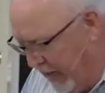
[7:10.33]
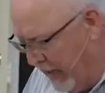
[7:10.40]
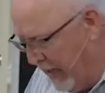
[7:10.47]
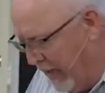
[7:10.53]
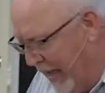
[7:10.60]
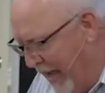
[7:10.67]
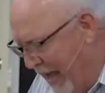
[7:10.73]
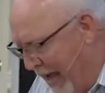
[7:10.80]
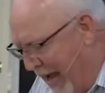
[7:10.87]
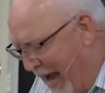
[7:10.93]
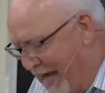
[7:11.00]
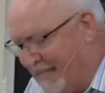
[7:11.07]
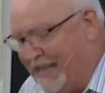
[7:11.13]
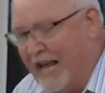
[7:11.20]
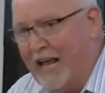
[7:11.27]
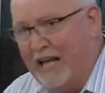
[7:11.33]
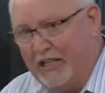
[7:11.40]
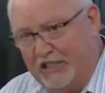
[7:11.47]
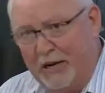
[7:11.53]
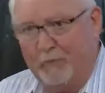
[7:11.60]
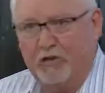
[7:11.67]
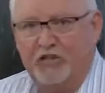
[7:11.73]
uh, Isaiah
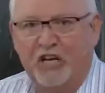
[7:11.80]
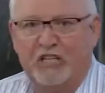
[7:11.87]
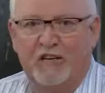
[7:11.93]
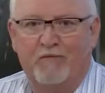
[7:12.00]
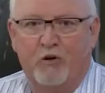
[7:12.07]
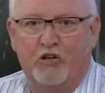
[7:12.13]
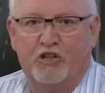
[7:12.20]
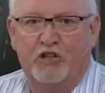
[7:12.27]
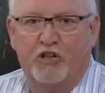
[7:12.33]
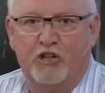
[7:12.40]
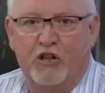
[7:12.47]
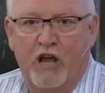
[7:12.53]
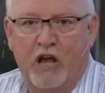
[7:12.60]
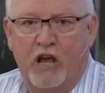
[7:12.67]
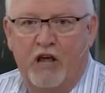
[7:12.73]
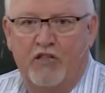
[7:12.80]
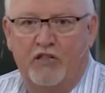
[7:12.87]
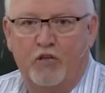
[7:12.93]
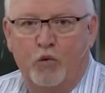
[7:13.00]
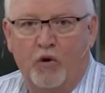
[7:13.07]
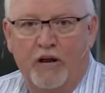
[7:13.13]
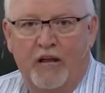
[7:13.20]
chapter 6 and verse uh,
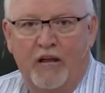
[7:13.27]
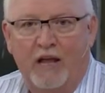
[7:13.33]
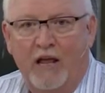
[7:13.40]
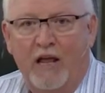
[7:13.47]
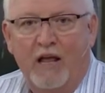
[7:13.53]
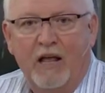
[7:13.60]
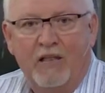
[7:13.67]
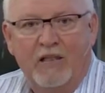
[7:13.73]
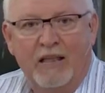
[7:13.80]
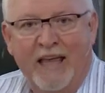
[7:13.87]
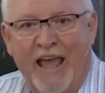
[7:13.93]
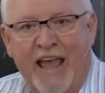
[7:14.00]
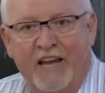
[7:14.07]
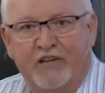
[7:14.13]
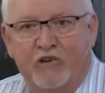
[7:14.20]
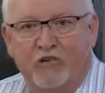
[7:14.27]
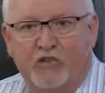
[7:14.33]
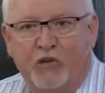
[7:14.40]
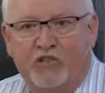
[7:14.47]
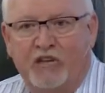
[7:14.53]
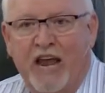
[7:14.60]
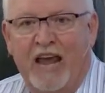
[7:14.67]
3, the angels
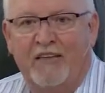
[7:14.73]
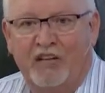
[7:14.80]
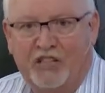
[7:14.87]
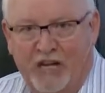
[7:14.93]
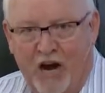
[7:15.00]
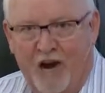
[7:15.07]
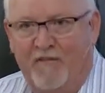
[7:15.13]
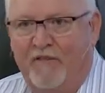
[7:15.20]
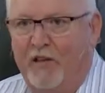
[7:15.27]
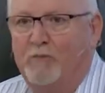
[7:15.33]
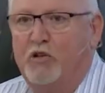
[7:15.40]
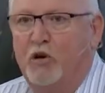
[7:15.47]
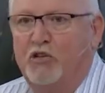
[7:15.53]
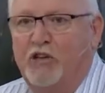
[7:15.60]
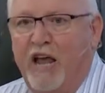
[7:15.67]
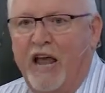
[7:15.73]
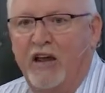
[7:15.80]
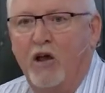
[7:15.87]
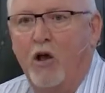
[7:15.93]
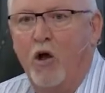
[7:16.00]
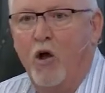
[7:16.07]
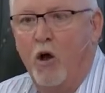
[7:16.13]
are saying, the seraphims are
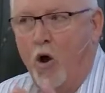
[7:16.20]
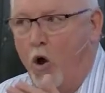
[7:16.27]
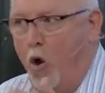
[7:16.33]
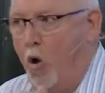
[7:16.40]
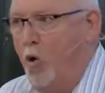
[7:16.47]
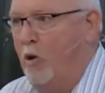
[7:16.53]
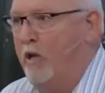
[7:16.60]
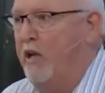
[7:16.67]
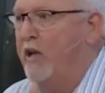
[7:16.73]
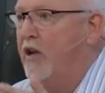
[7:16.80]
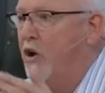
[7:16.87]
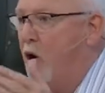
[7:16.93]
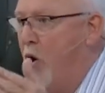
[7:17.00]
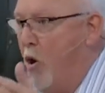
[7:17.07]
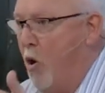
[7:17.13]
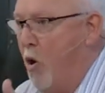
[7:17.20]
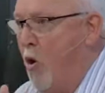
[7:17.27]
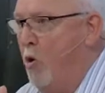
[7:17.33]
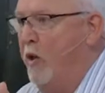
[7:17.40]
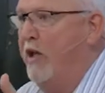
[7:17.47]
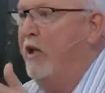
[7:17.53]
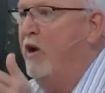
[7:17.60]
saying, Holy,
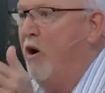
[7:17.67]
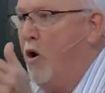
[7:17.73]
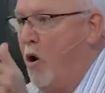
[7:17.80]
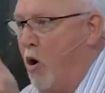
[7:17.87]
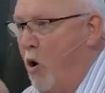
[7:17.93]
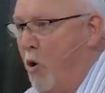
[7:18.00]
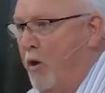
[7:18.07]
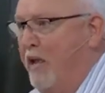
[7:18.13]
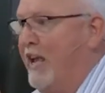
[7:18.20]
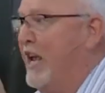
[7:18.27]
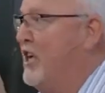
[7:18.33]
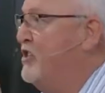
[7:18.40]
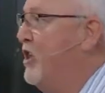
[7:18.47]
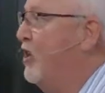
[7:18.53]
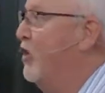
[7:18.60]
holy, holy is the